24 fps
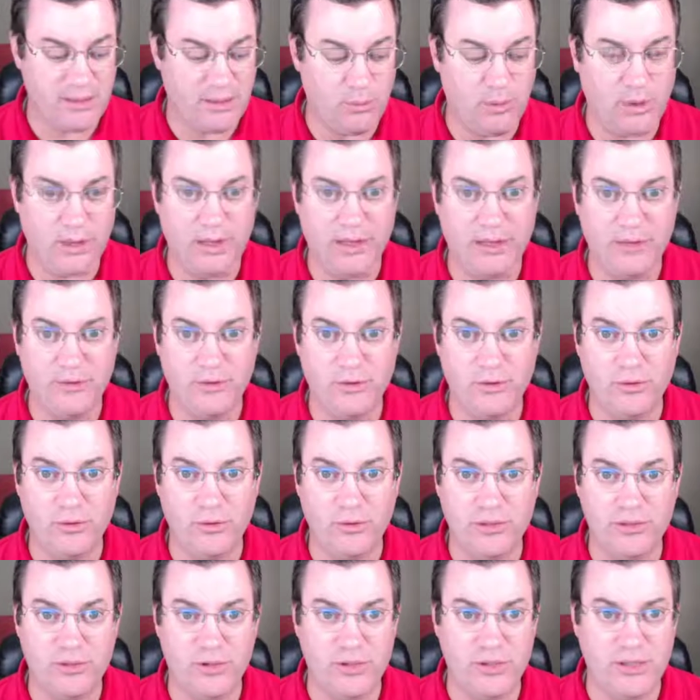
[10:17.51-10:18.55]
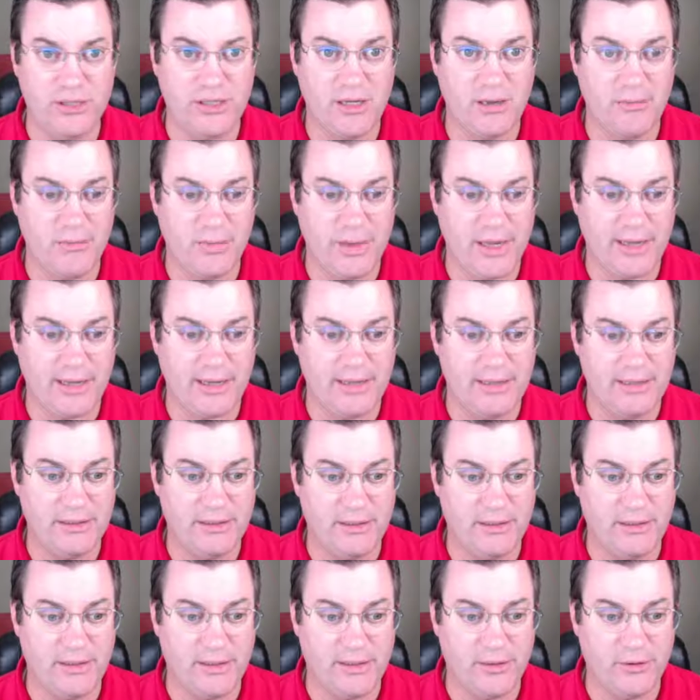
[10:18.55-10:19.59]
What I can do is just come back
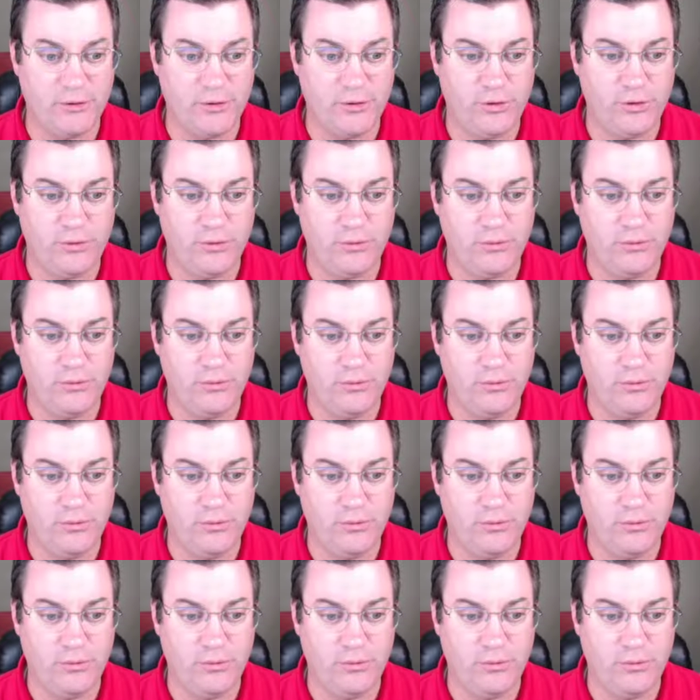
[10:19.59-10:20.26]
into layer 2